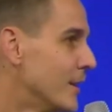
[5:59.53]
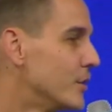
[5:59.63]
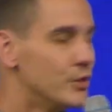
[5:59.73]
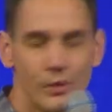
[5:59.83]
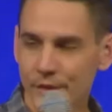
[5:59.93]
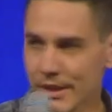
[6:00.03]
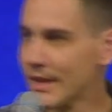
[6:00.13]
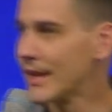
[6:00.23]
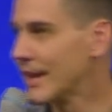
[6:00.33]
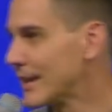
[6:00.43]
you're only going
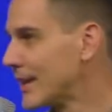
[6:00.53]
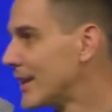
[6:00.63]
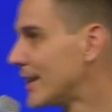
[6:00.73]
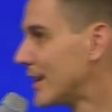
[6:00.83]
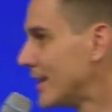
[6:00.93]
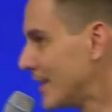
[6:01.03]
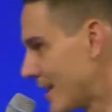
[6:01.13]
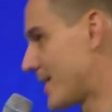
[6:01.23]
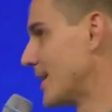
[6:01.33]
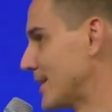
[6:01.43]
to get
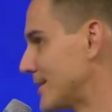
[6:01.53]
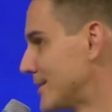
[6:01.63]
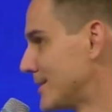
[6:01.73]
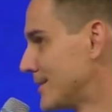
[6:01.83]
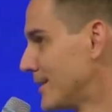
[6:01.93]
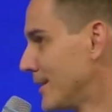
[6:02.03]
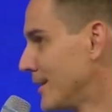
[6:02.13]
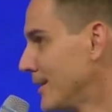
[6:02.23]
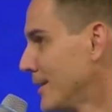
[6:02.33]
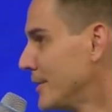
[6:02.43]
nothing.
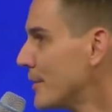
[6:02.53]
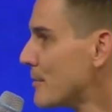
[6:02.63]
You know,